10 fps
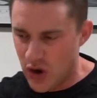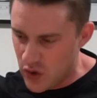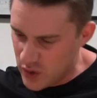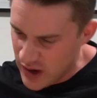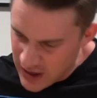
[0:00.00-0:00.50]

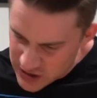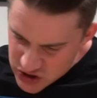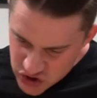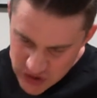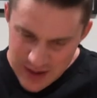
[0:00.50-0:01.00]
go
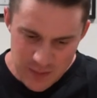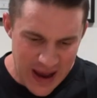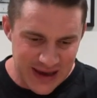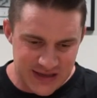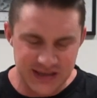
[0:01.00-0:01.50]
straight
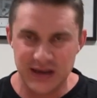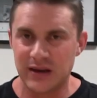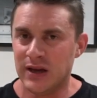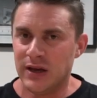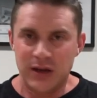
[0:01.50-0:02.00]
back
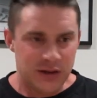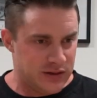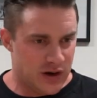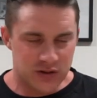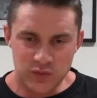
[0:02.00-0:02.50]
to,
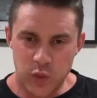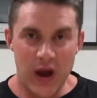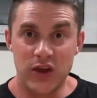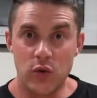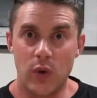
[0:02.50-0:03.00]
you know,
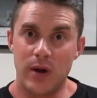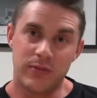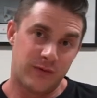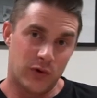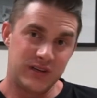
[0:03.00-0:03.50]
where you were
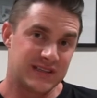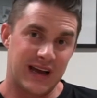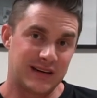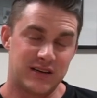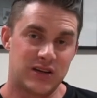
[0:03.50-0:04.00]
before you
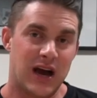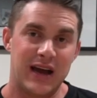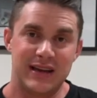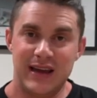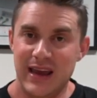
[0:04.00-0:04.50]
started
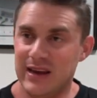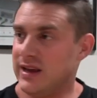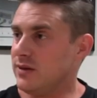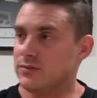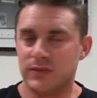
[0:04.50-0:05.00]
dieting,
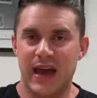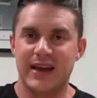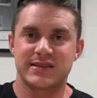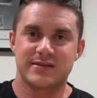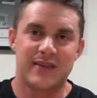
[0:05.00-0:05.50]
eating
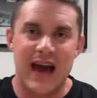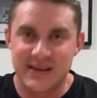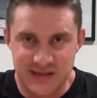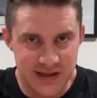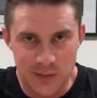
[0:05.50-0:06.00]
X
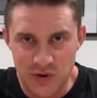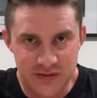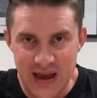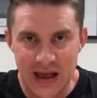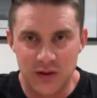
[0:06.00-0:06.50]
thousand number
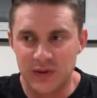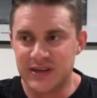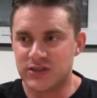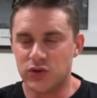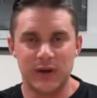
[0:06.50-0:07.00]
of
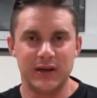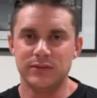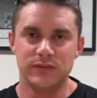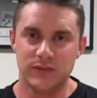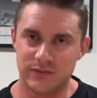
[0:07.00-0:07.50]
calories,
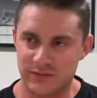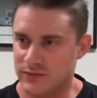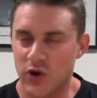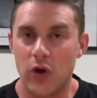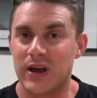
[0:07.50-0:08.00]
doing
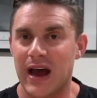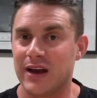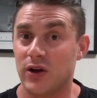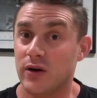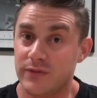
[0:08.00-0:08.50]
no
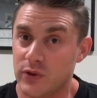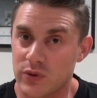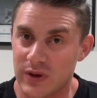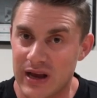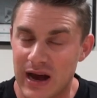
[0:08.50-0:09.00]
cardio if you were
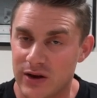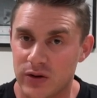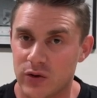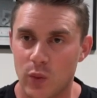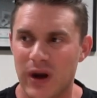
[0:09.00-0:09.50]
doing
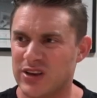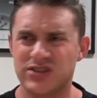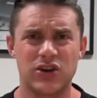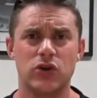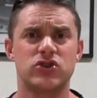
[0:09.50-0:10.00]
cardio at all? Why don't you
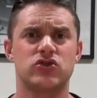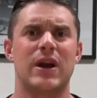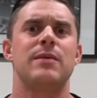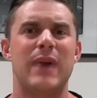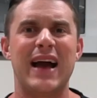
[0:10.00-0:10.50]
just go
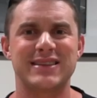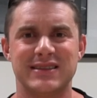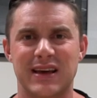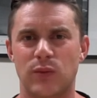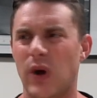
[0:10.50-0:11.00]
straight back to
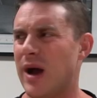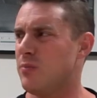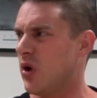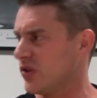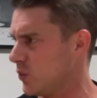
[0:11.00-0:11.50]
there? Why
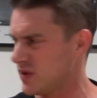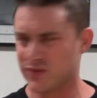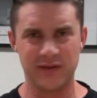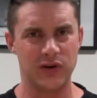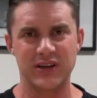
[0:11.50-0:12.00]
bother with
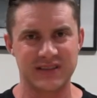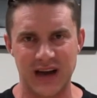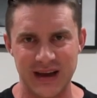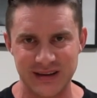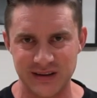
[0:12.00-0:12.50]
reverse
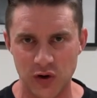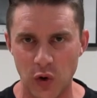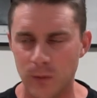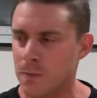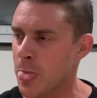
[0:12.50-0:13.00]
dieting at
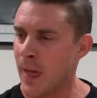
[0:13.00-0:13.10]
all?